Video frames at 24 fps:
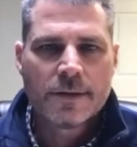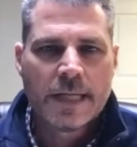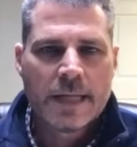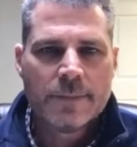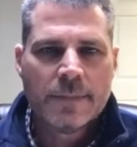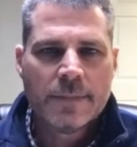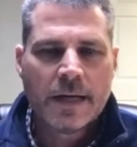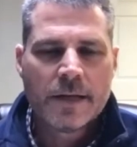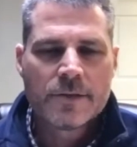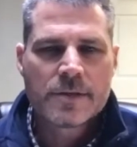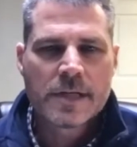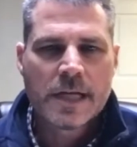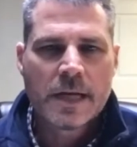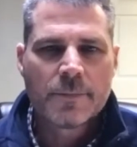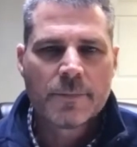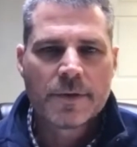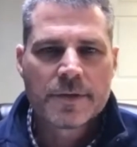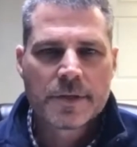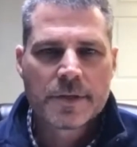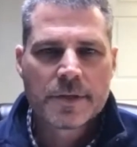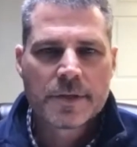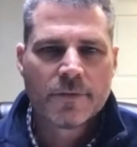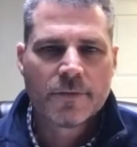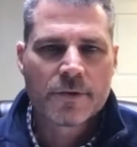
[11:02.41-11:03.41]
Nehemiah chapter
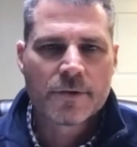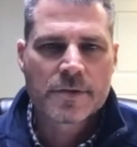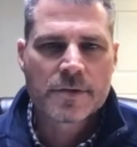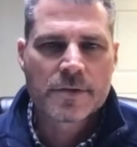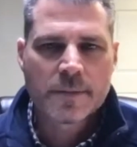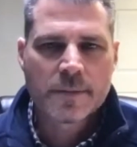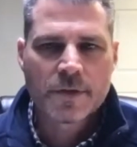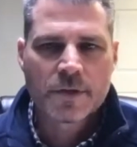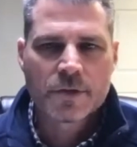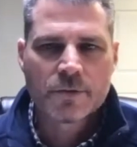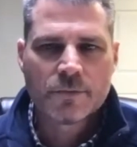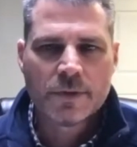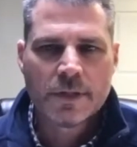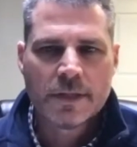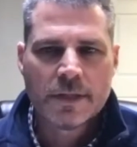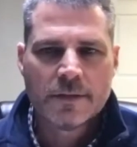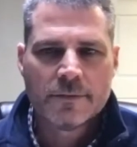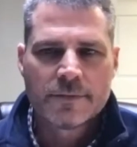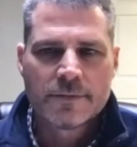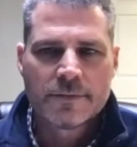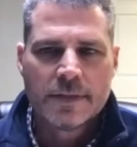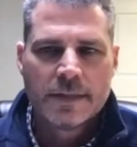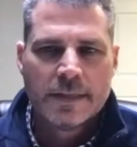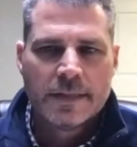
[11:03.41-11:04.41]
two, verse number
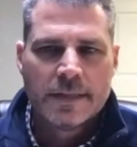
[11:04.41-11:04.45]
twelve.